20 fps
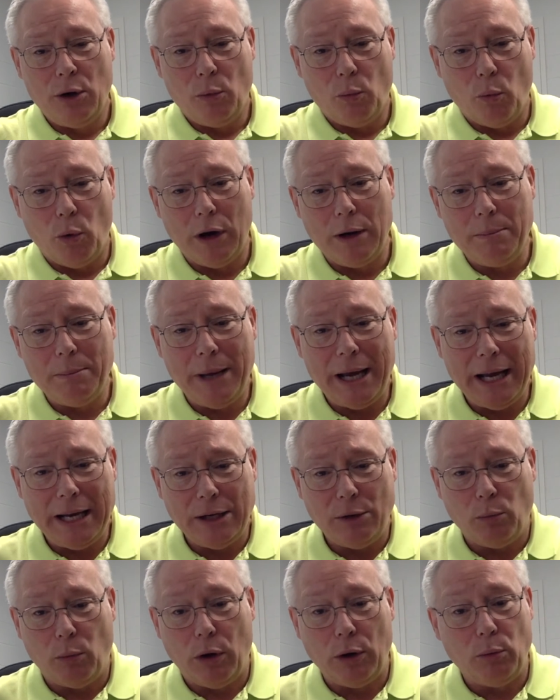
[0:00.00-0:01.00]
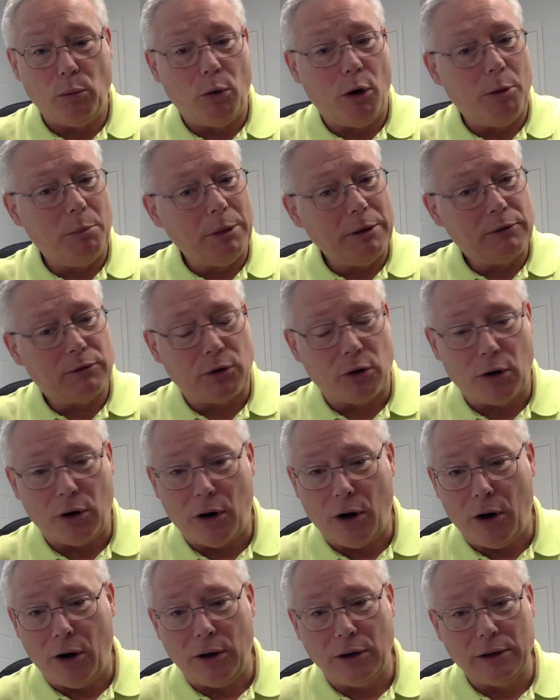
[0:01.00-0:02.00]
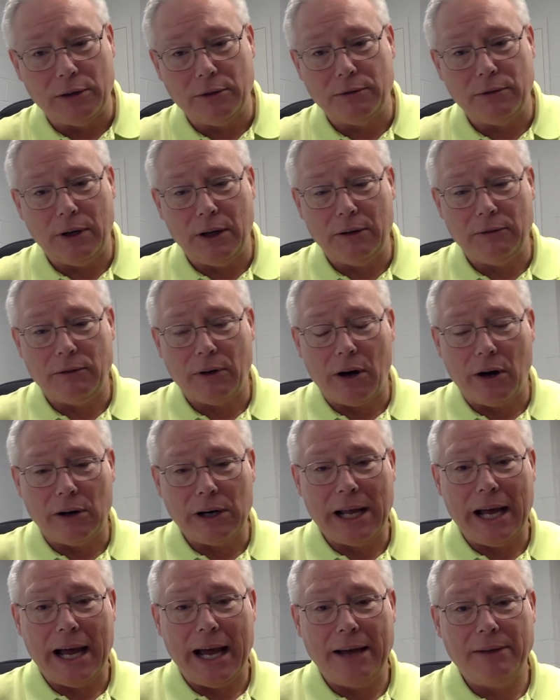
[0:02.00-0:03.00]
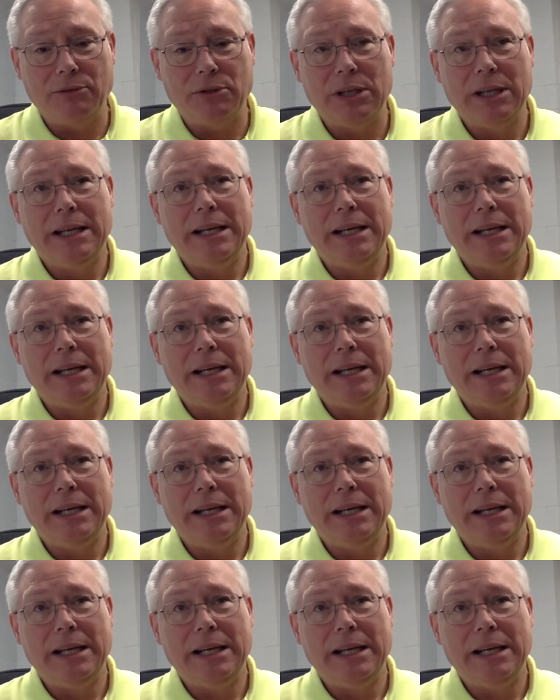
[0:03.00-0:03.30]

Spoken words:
one man and one woman for all of our lives,